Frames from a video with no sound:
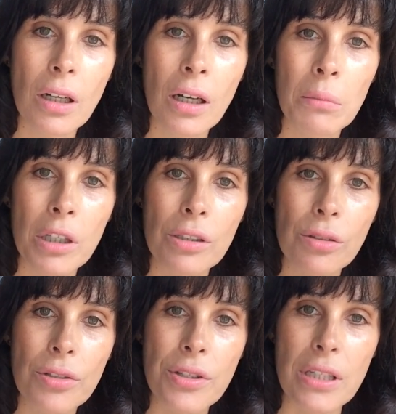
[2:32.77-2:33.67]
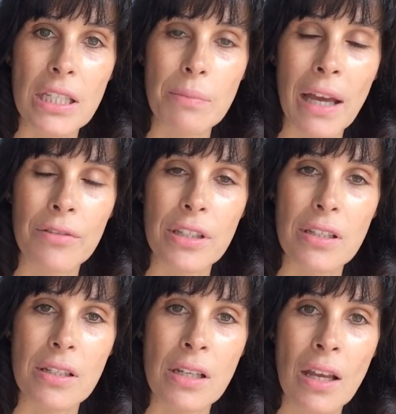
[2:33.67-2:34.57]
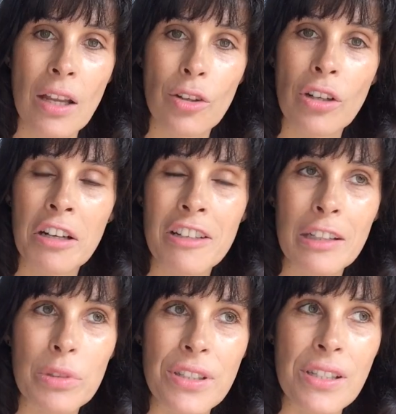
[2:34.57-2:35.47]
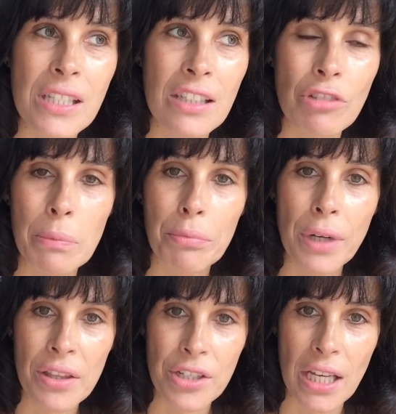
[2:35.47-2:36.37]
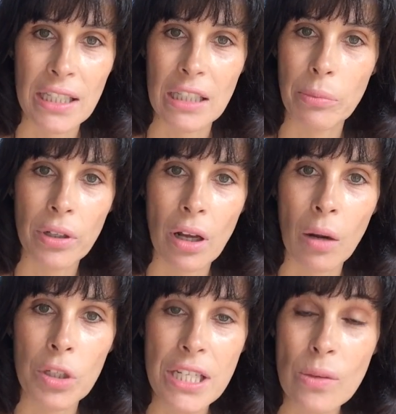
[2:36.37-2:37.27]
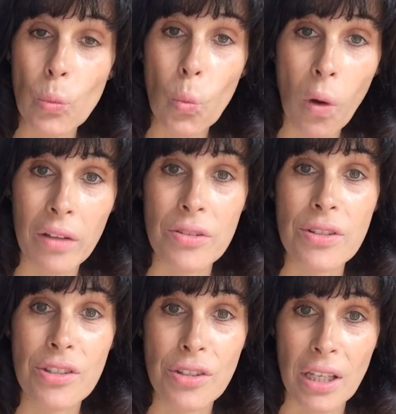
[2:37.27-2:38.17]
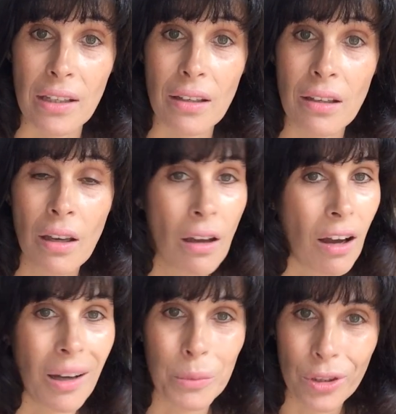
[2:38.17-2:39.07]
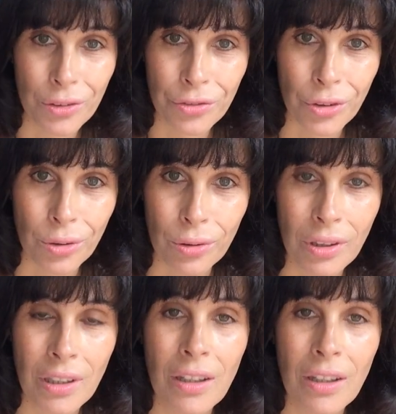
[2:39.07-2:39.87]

across these mountains, not only was the scenery breathtaking, but I didn't once think I'm gonna fall